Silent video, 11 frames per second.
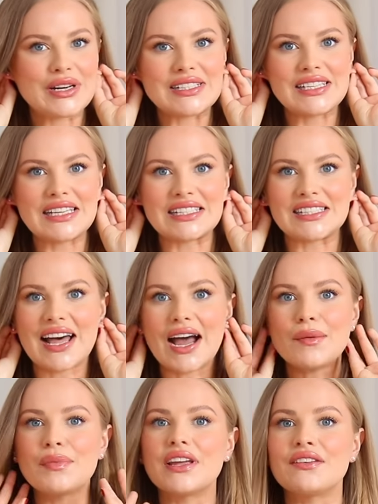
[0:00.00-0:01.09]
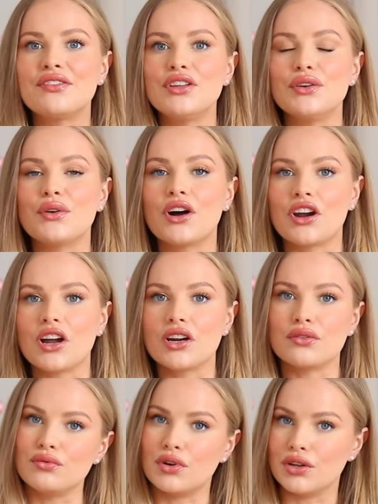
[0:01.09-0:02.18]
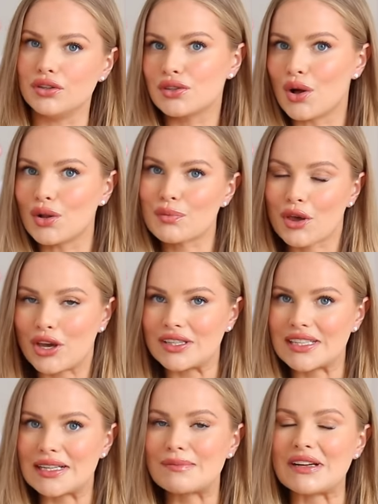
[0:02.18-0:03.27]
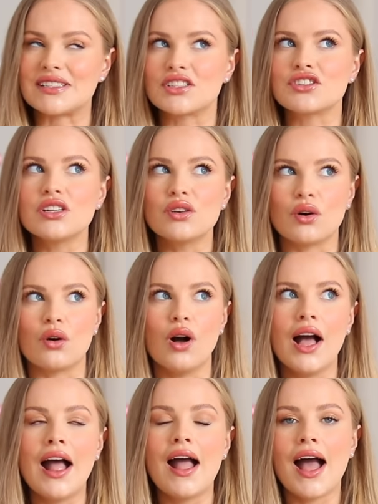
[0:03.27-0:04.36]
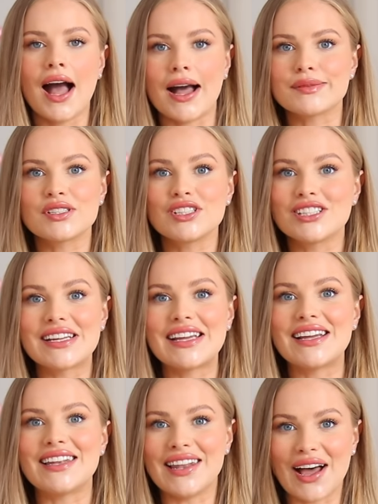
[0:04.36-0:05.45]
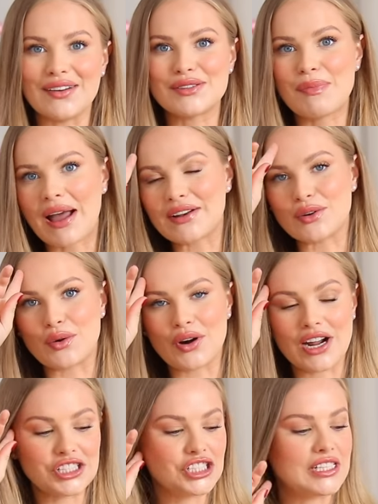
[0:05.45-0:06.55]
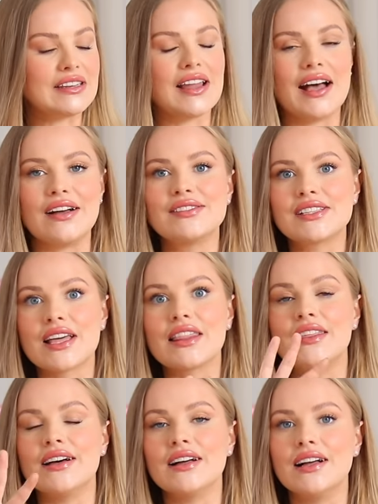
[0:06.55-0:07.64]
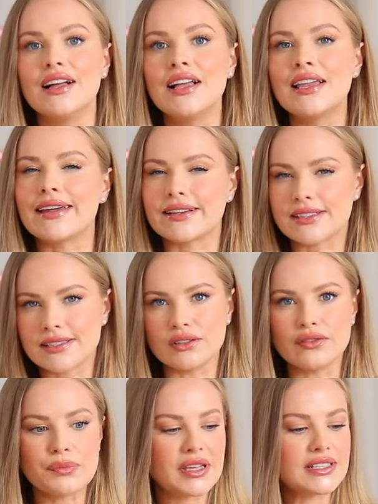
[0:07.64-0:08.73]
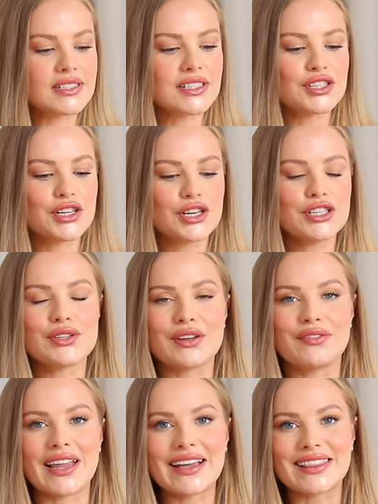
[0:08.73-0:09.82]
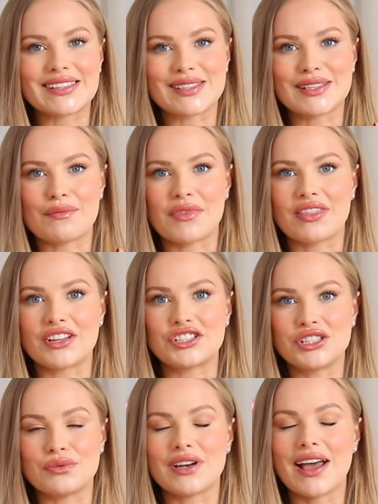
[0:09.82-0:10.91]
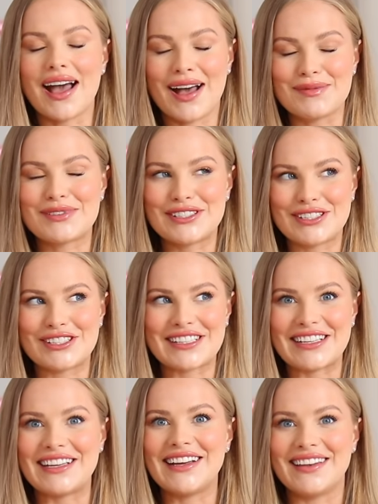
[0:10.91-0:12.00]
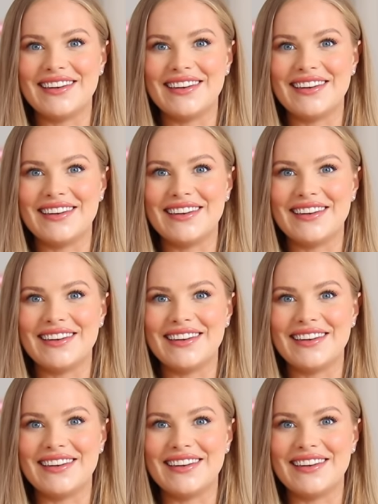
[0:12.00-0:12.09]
pretty is that? But if you are not a rose gold person, my sister-in-law absolutely loves Pandora. She loves the like silver pieces though. So I feel like this is something that she would absolutely